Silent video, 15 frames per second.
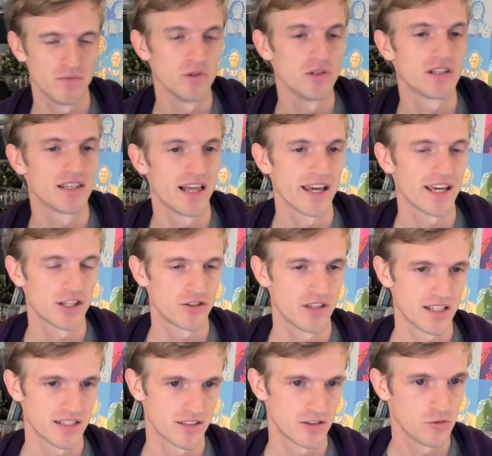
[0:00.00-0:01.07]
we would like
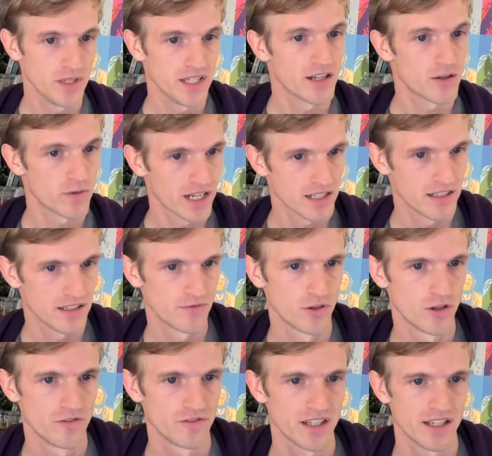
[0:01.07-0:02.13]
to, to be directly
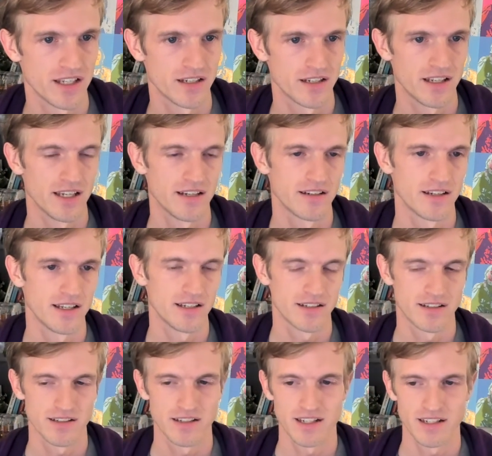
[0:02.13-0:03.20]
involved in, in,
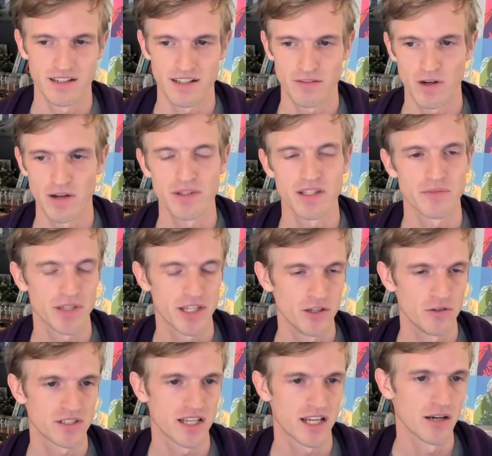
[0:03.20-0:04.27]
in, in the
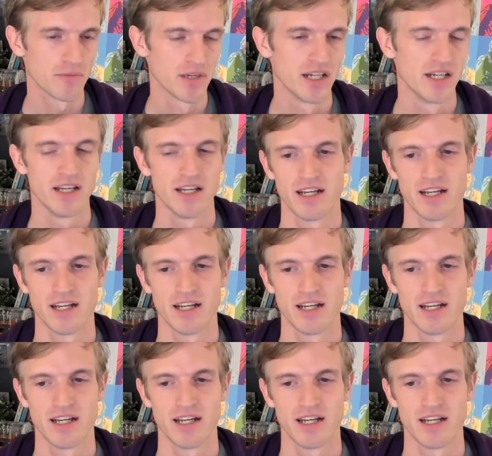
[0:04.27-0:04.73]
RabbitMQ setup,